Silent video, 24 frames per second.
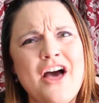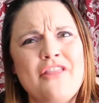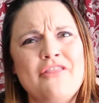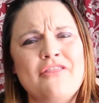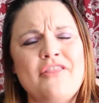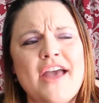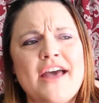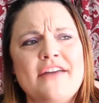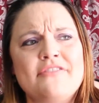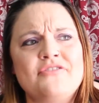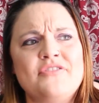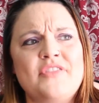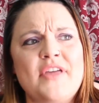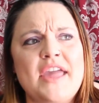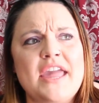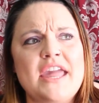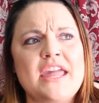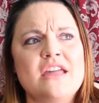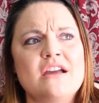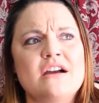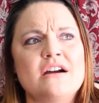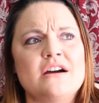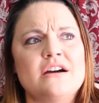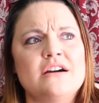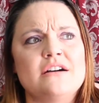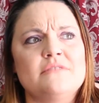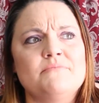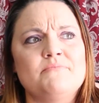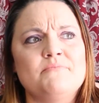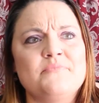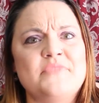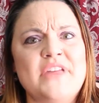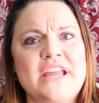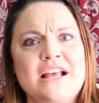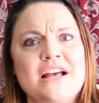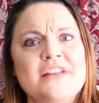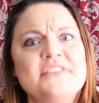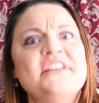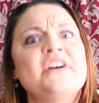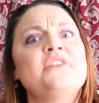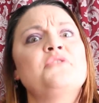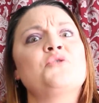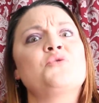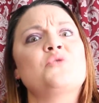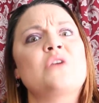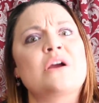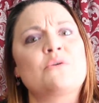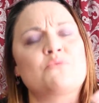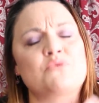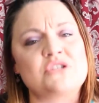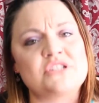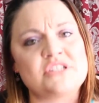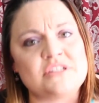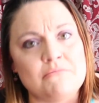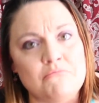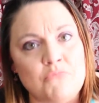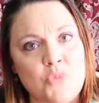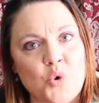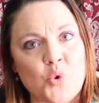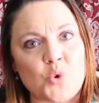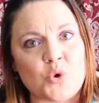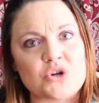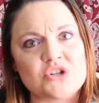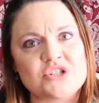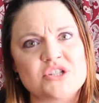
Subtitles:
that they cut down their hours some more.